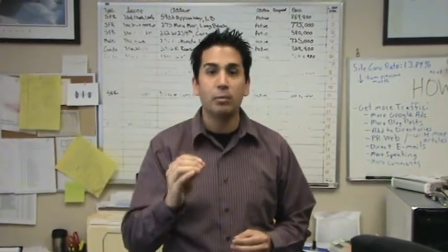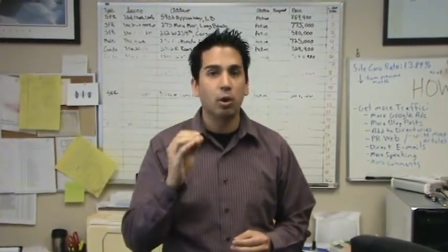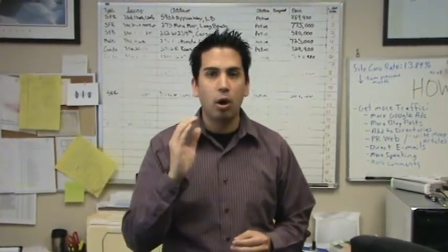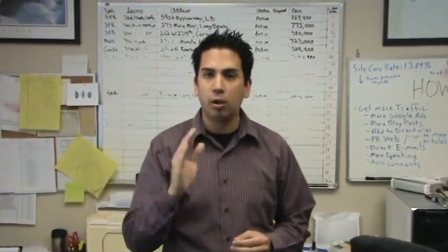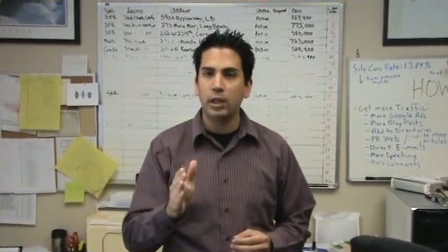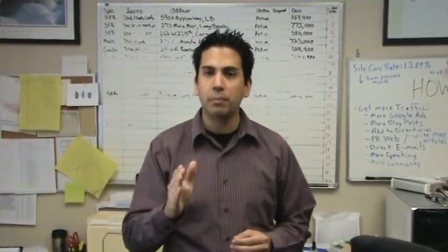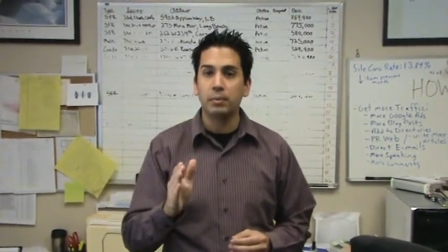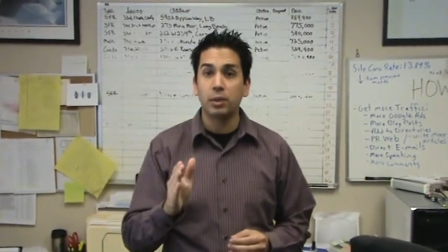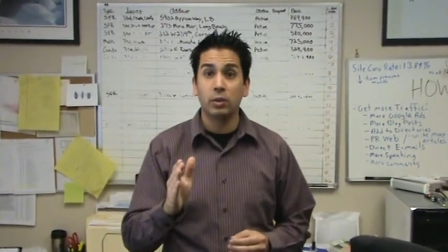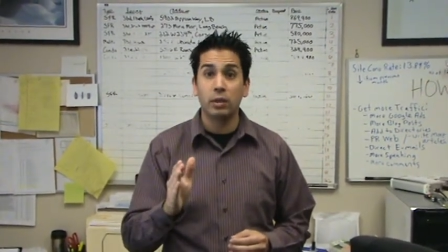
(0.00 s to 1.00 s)
They're all
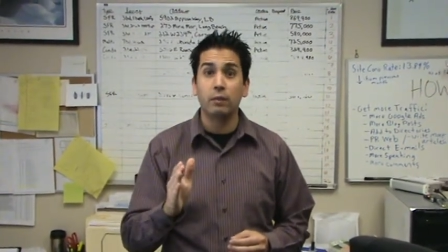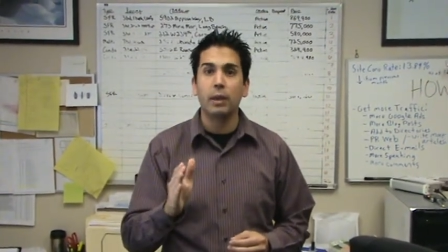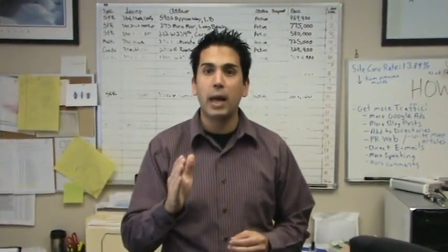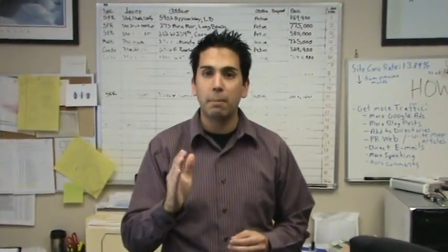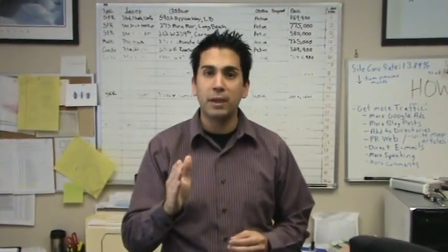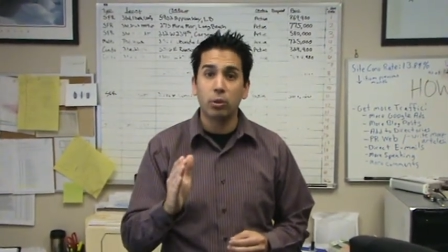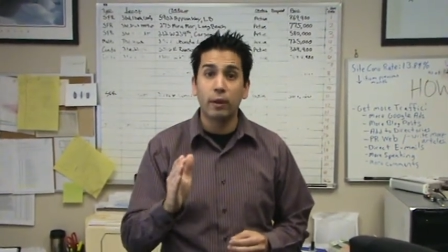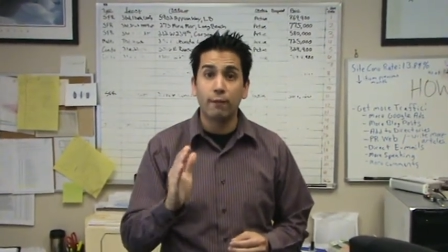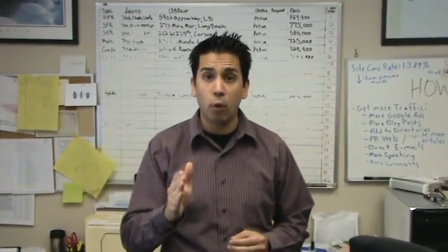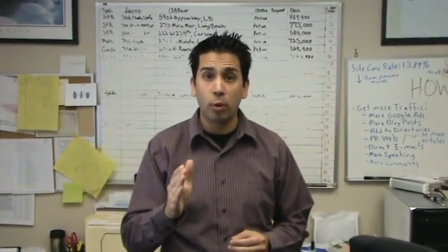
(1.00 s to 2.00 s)
MP3,
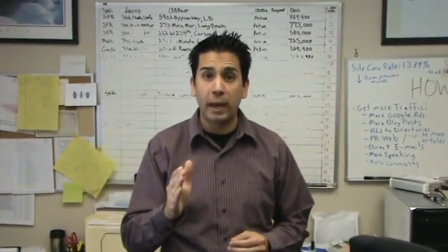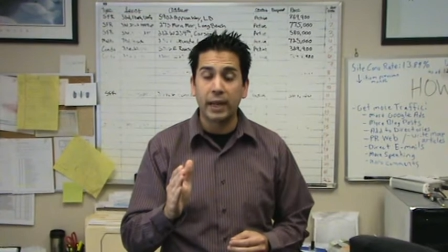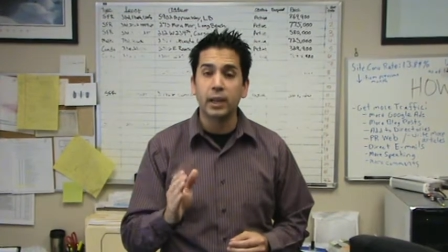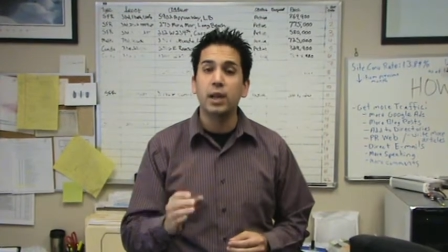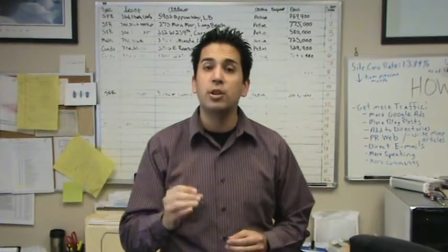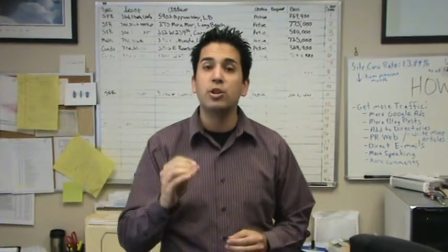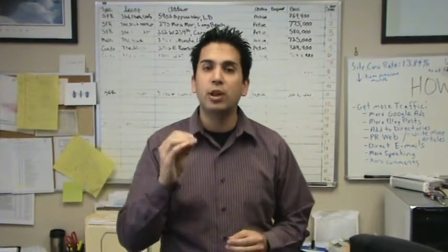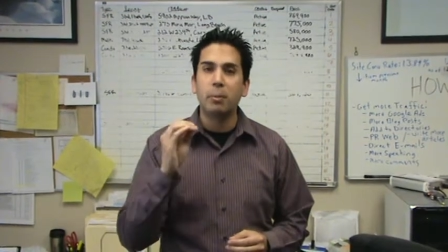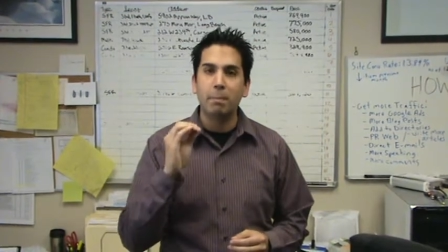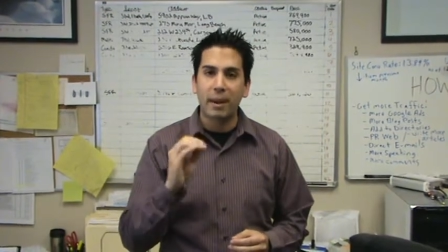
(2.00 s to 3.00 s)
MP3 format, so you
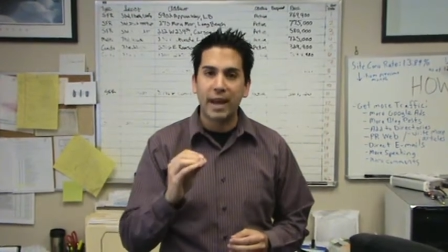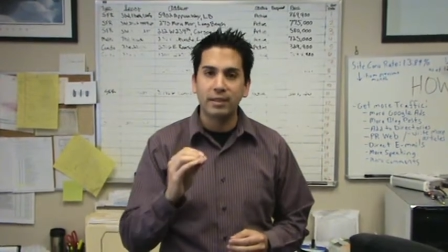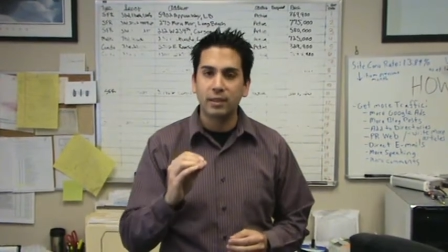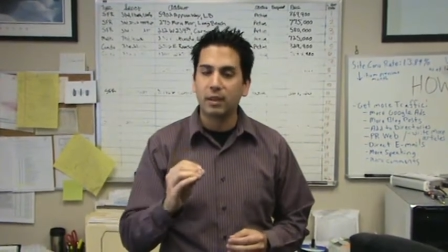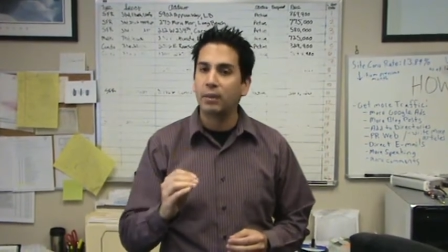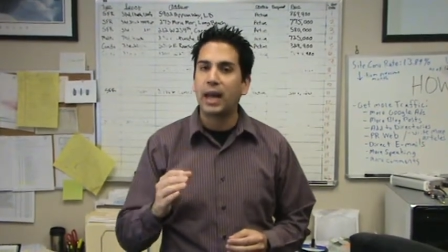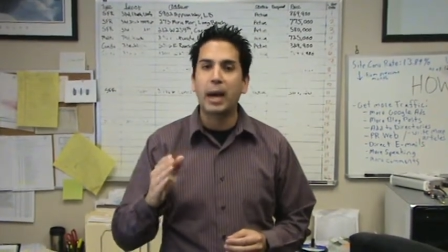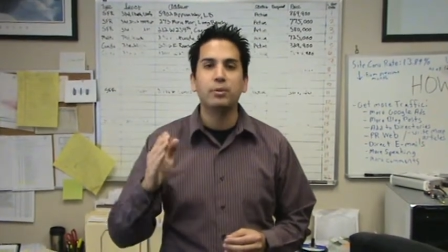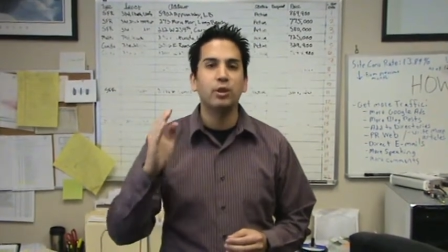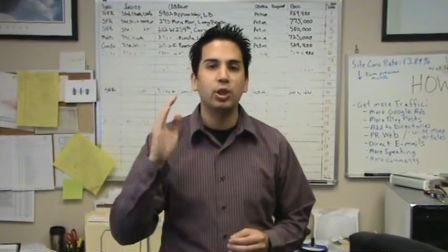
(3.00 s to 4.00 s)
can master them,
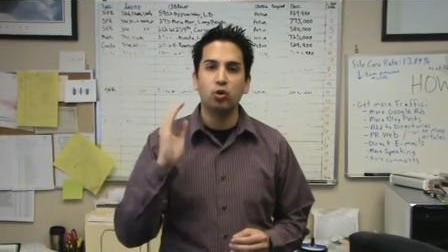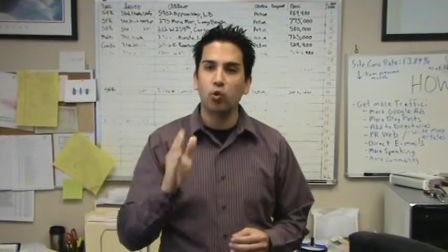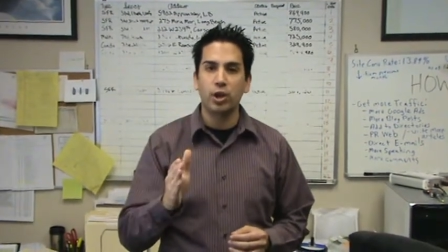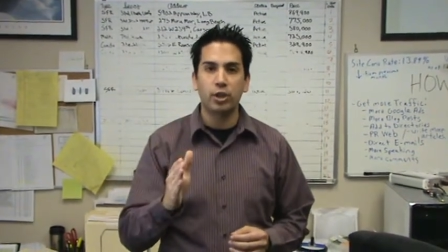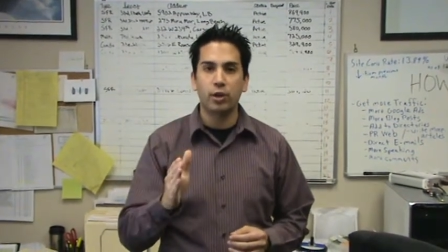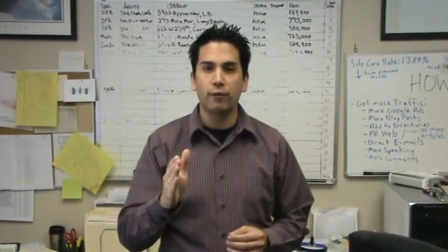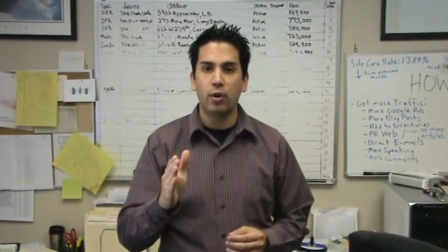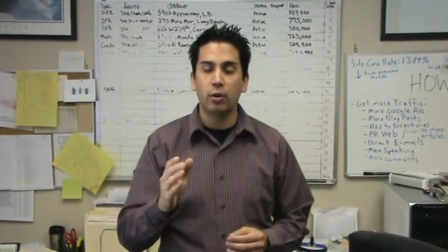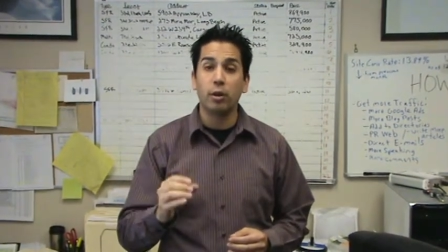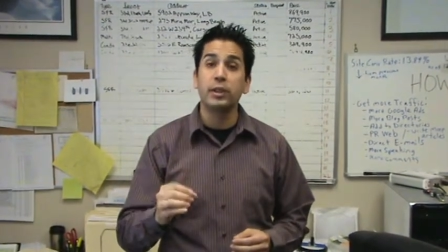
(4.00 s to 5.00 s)
absolutely crush on your
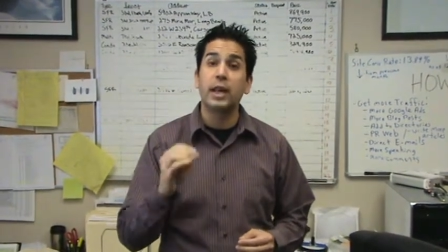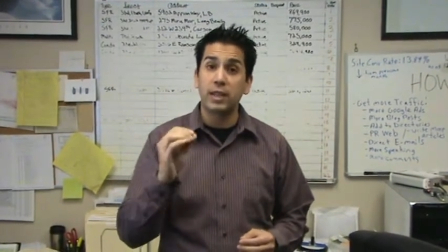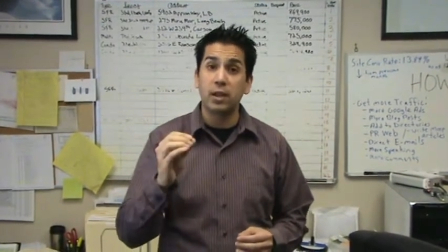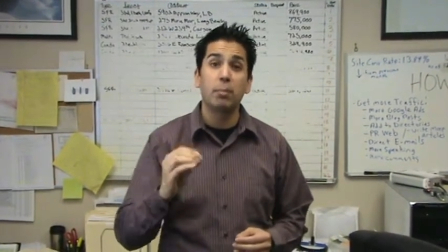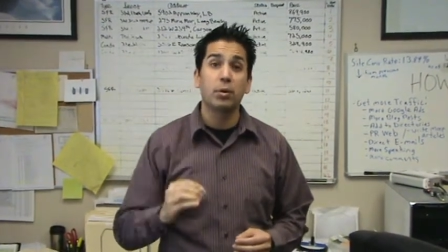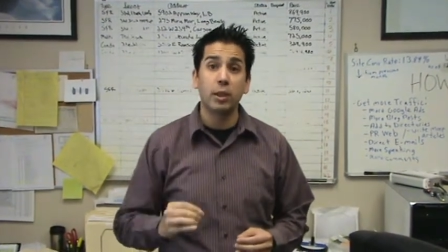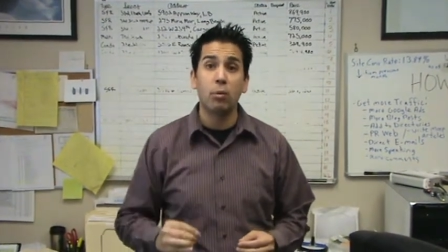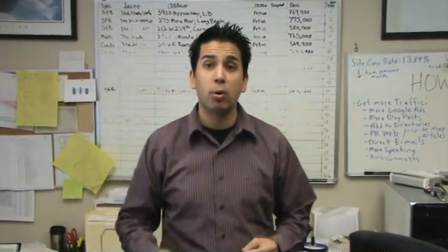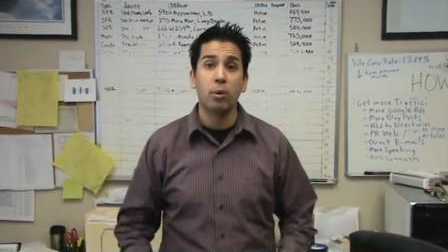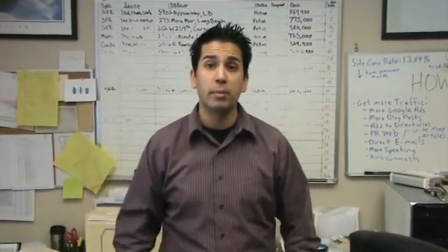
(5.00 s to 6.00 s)
phone calls, and start booking
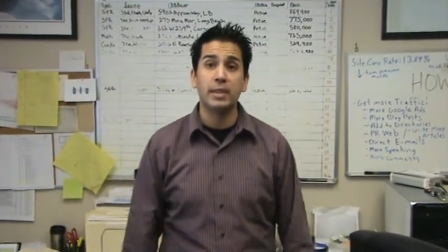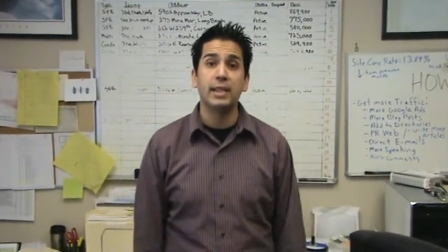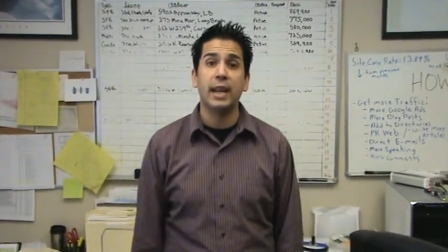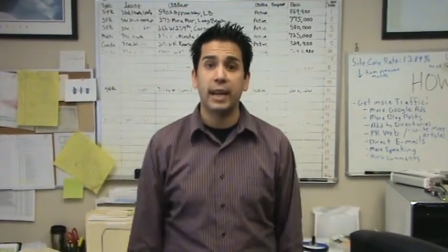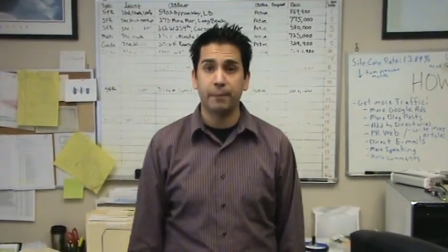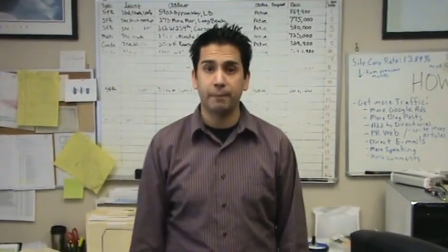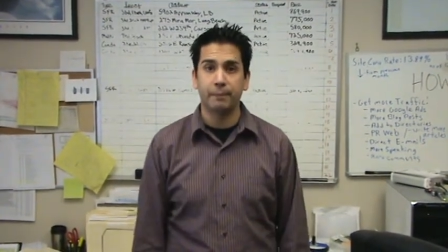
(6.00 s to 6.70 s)
more appointments today.